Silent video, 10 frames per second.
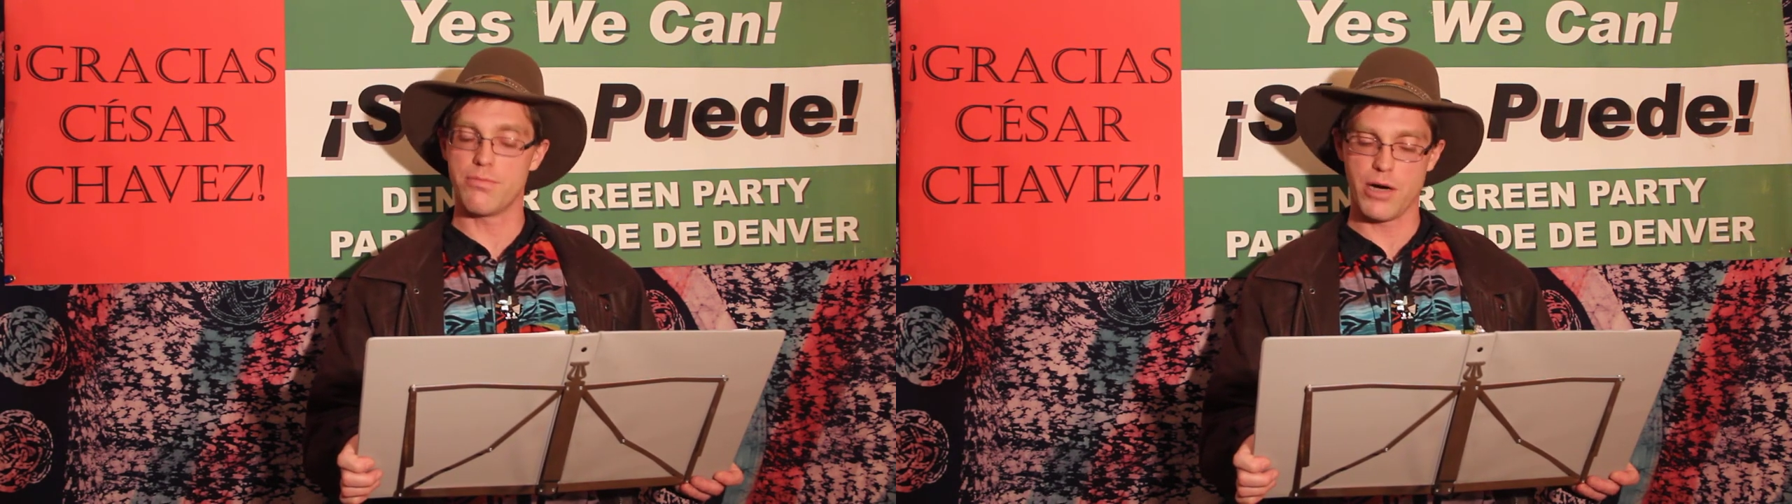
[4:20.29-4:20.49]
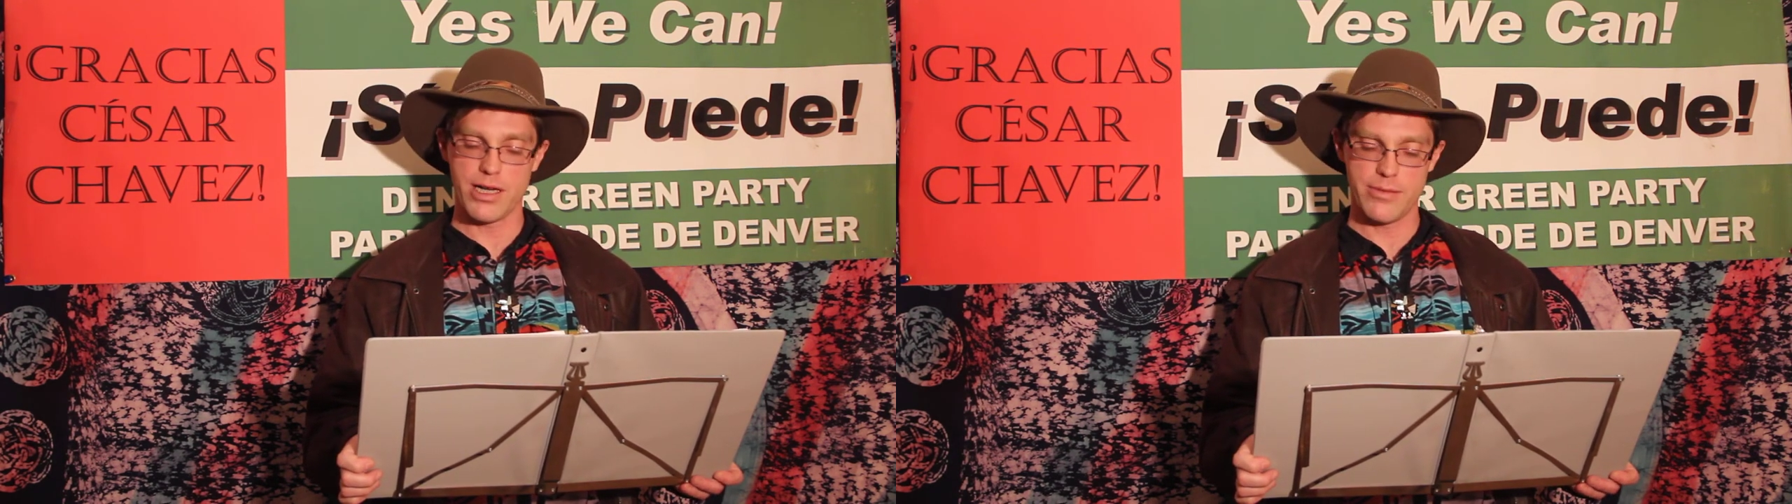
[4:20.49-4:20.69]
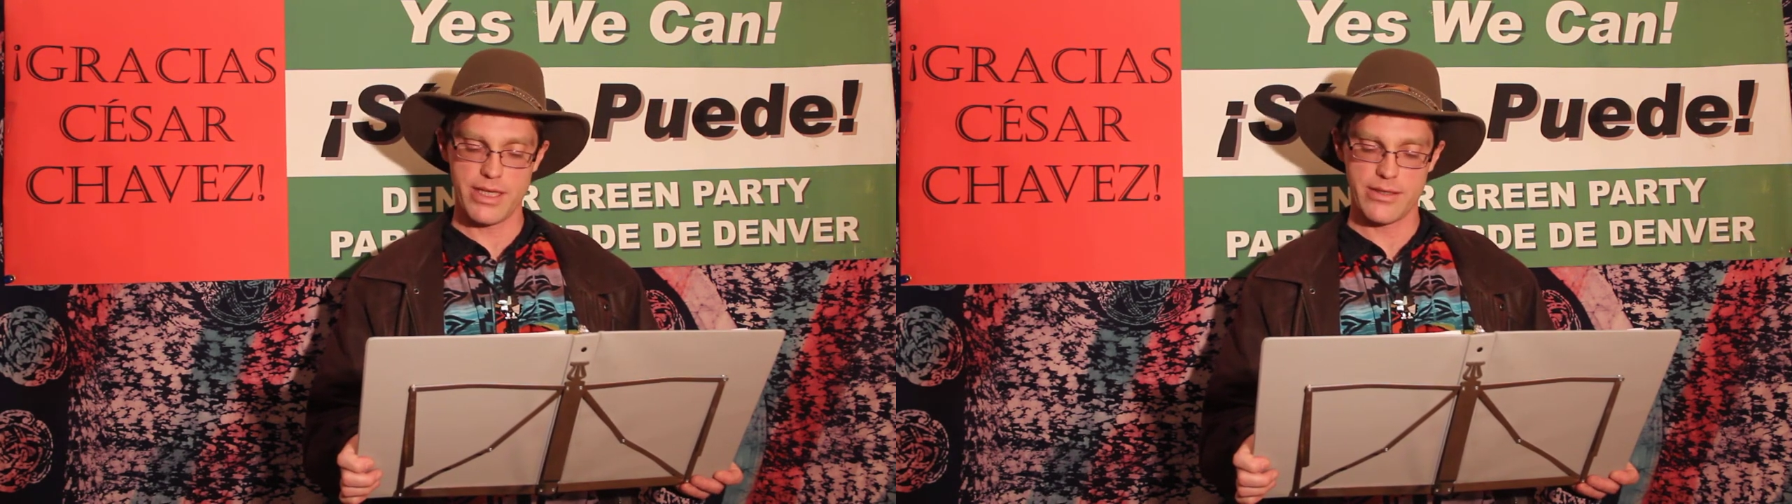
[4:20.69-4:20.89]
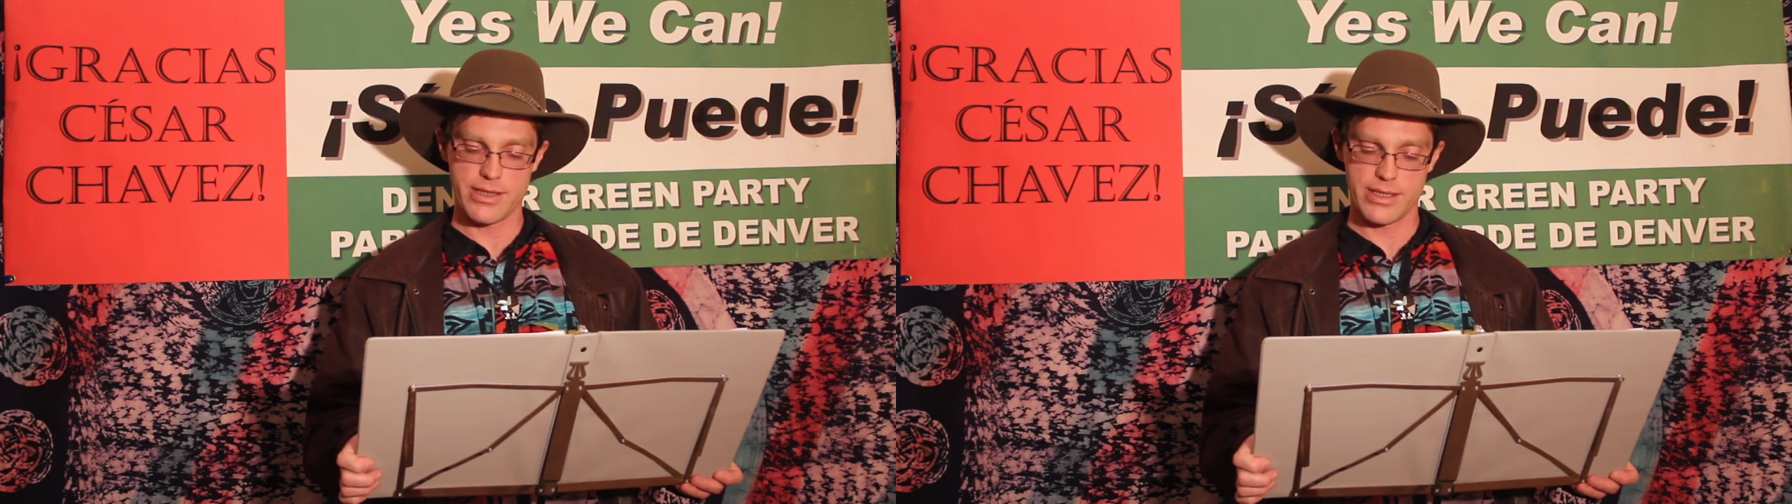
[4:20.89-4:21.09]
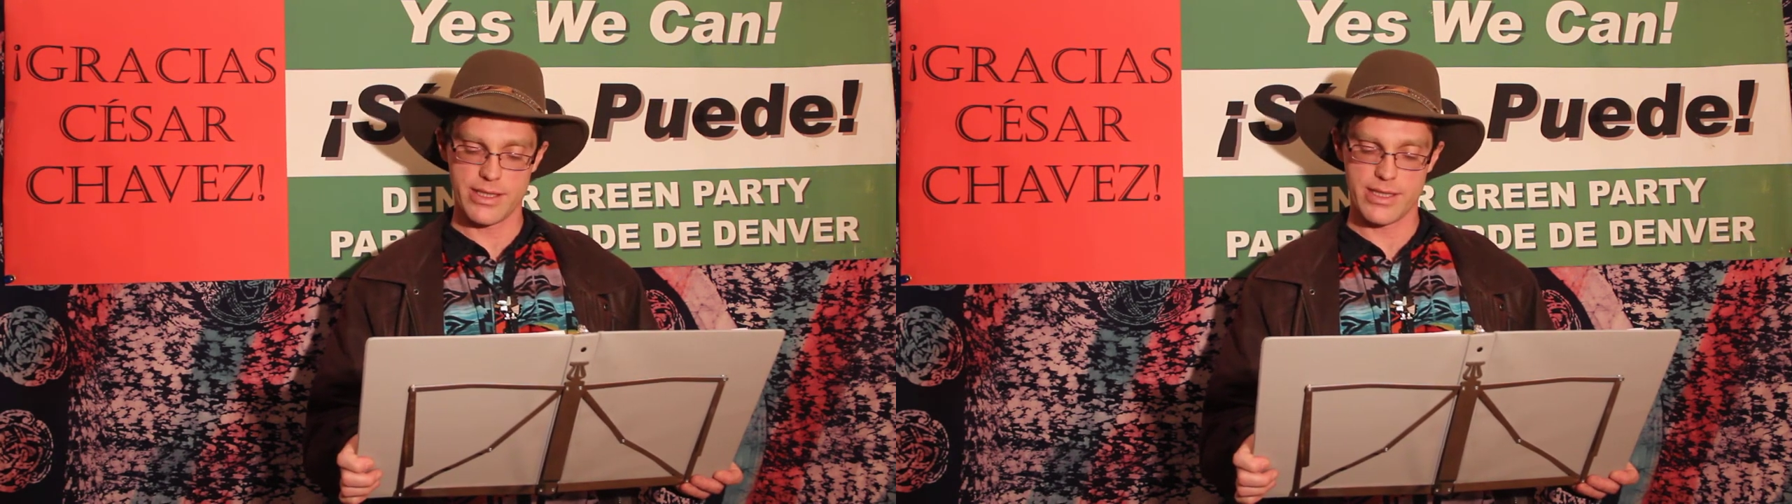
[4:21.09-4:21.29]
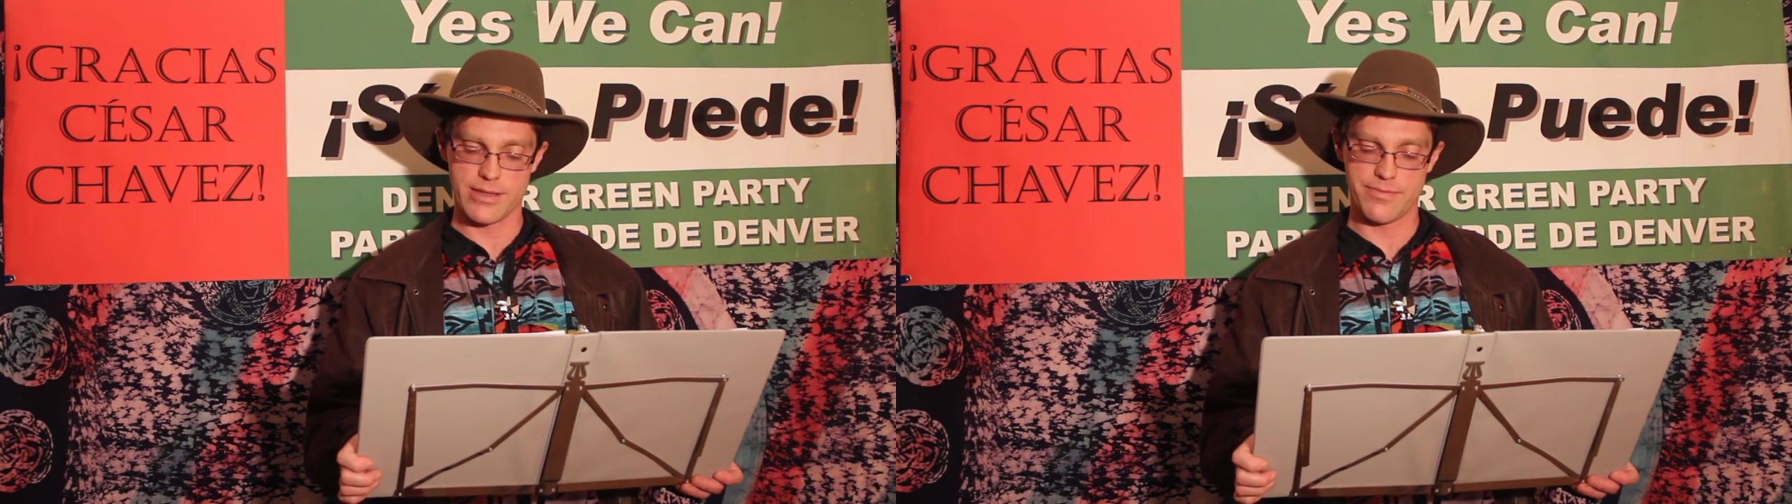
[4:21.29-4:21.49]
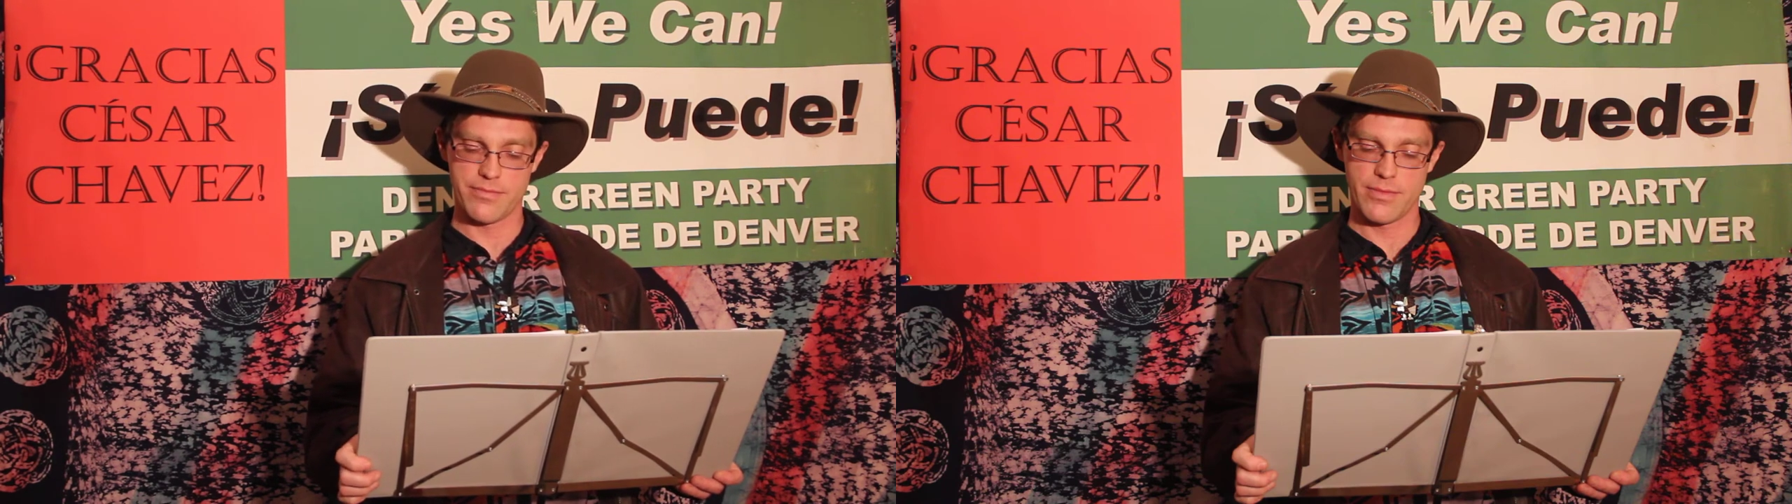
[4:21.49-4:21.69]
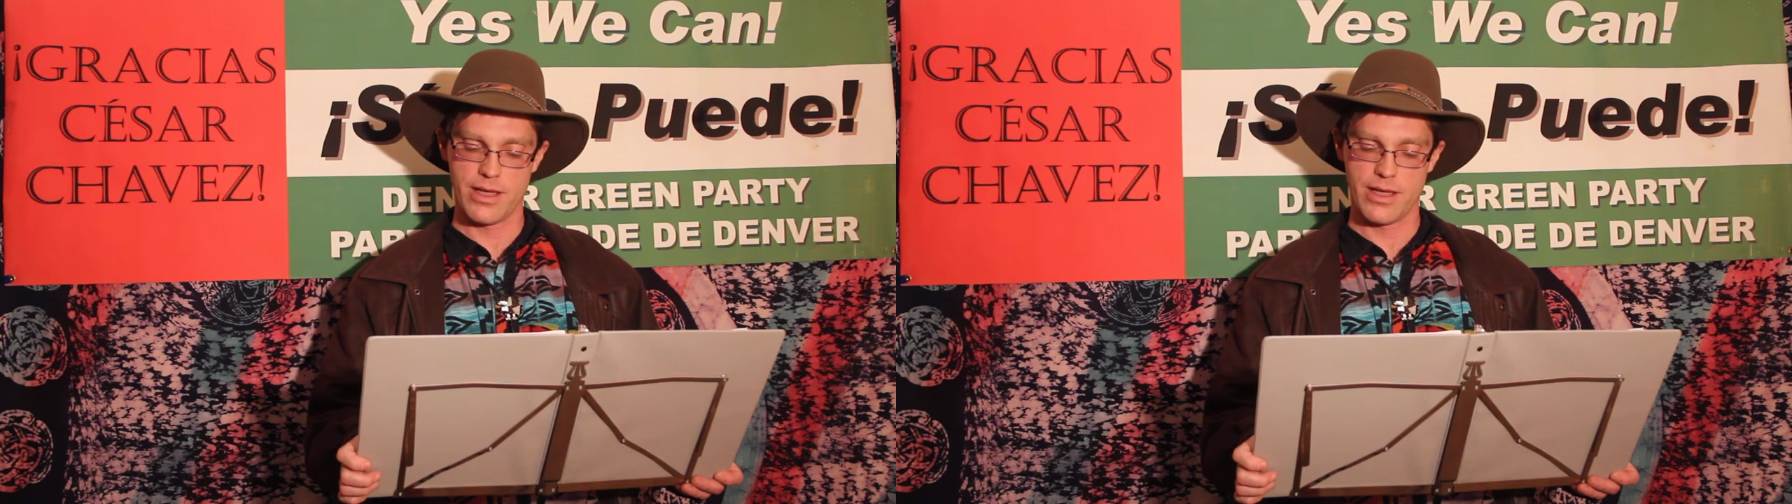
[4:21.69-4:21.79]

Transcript: parliamentary system